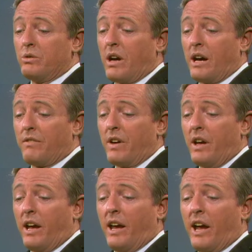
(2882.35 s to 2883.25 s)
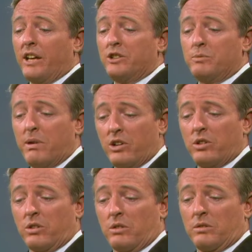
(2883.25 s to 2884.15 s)
you have a
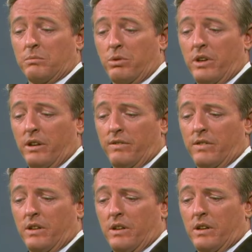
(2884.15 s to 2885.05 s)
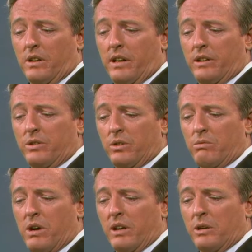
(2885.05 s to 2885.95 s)
special brief against certain
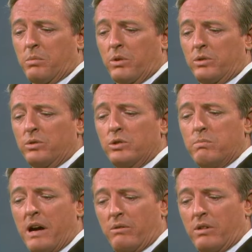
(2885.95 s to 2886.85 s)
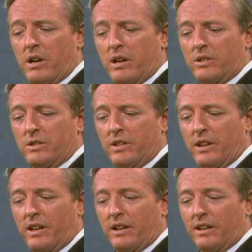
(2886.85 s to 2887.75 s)
white liberals who do patronize you. They
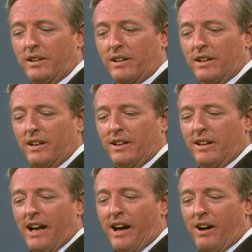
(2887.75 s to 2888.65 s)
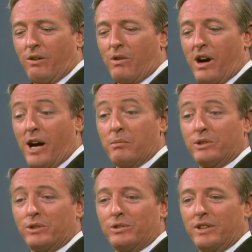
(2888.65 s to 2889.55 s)
think, look, how I'm
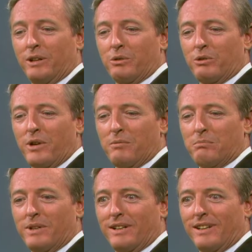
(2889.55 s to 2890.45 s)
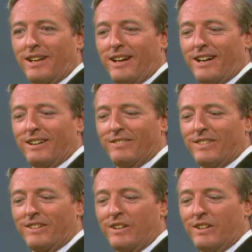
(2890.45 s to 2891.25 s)
associating with a great big live